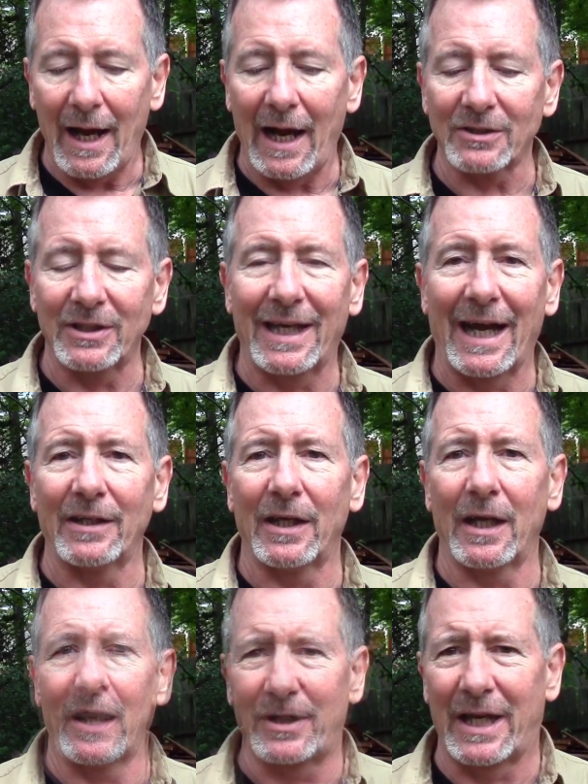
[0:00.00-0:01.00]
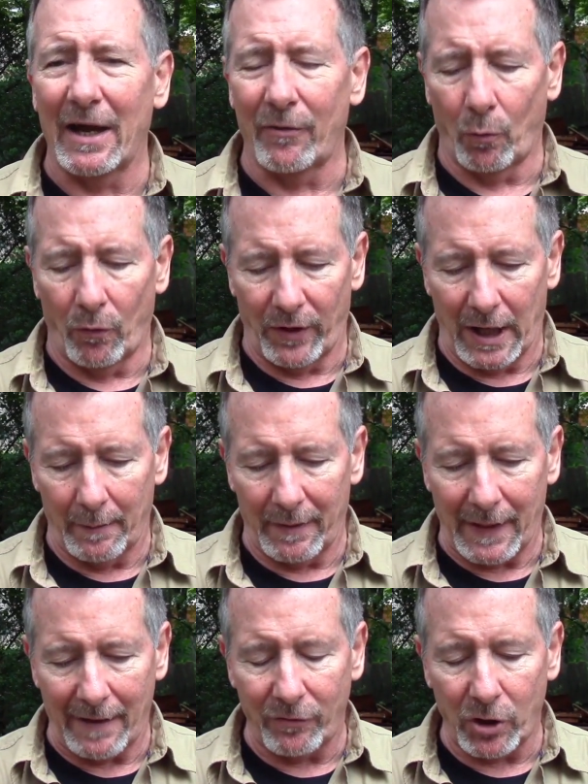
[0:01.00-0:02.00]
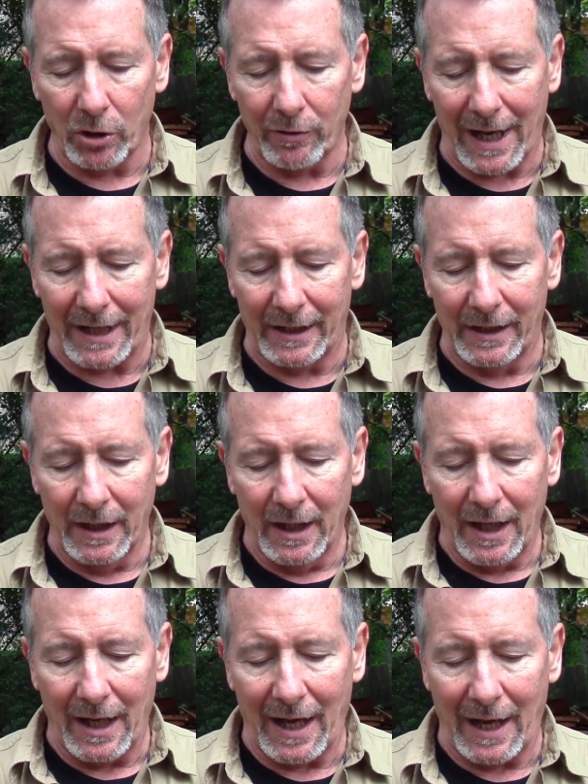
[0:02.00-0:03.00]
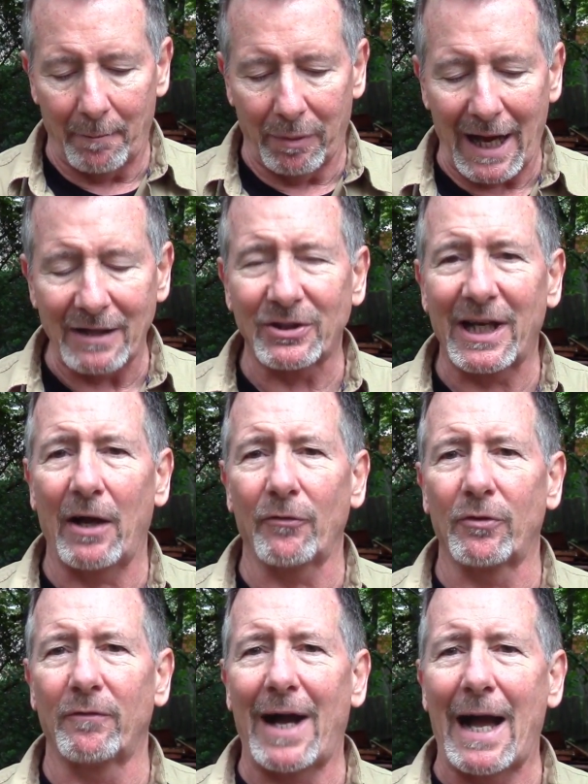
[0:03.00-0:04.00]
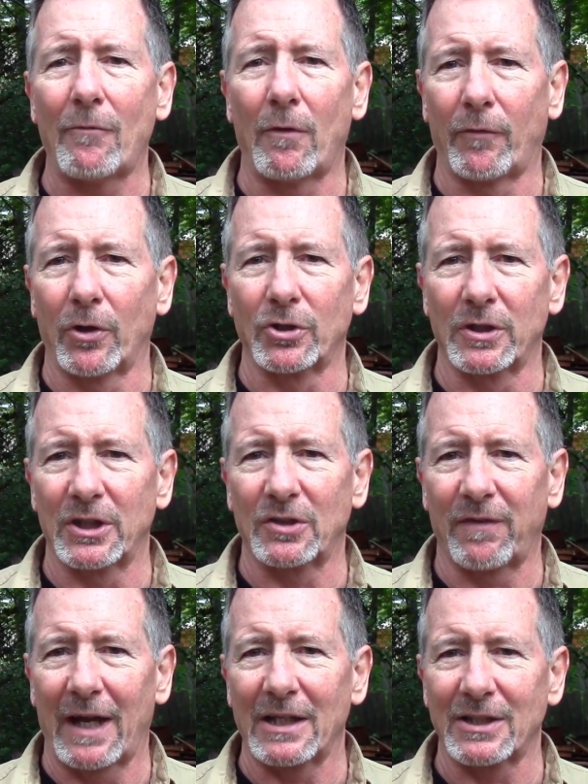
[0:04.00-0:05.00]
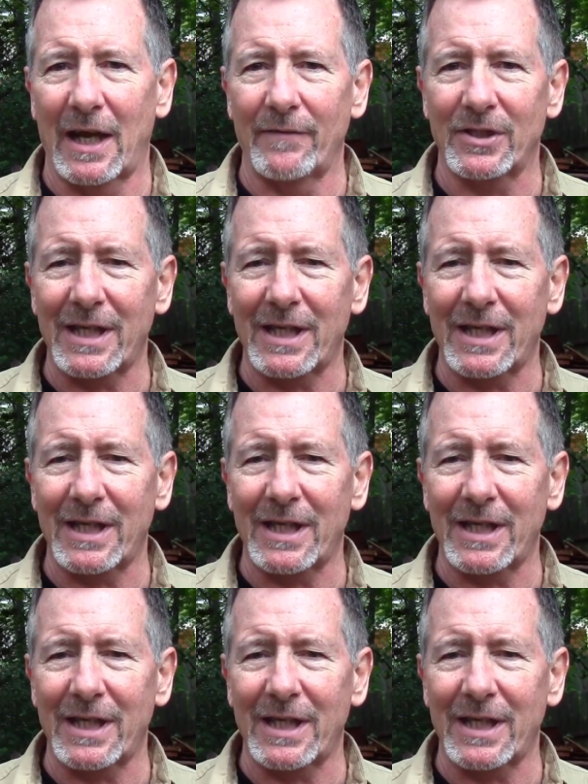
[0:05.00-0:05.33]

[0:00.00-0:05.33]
actually got together with them, and they've created a Black Scout Survival version of this flashlight.